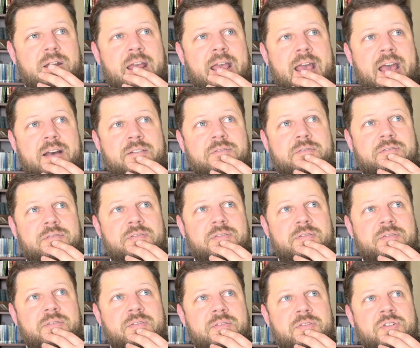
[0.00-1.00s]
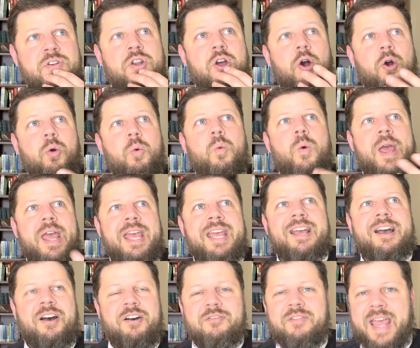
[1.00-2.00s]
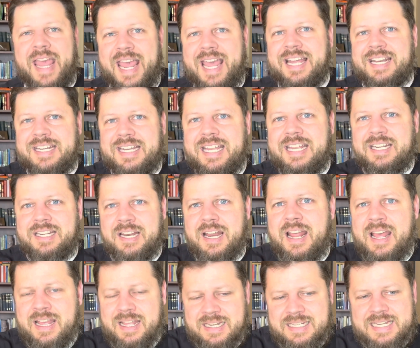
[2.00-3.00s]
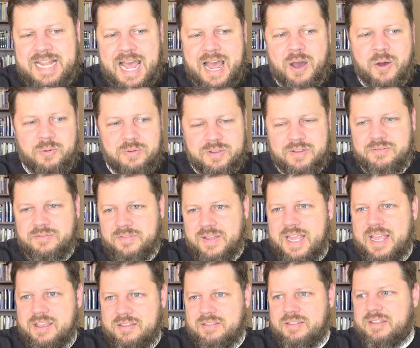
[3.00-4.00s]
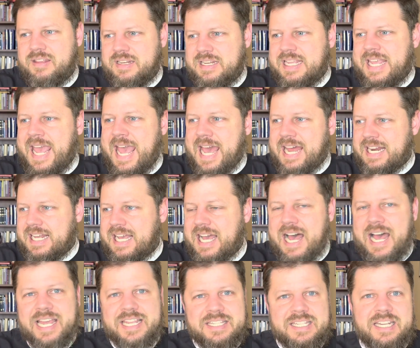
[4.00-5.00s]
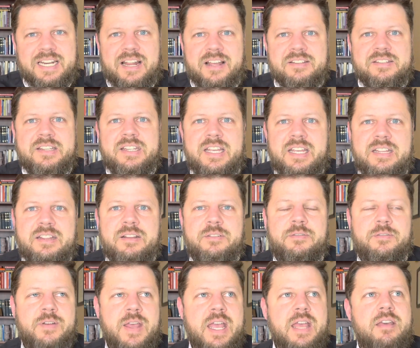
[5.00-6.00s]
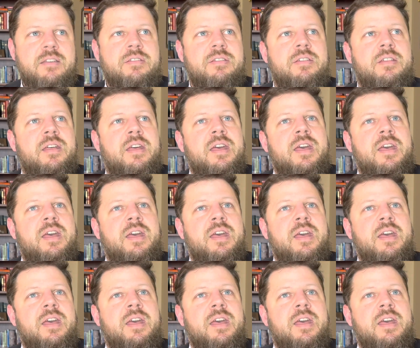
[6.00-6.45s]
have no way of handing down the faith and catechizing us in the faith,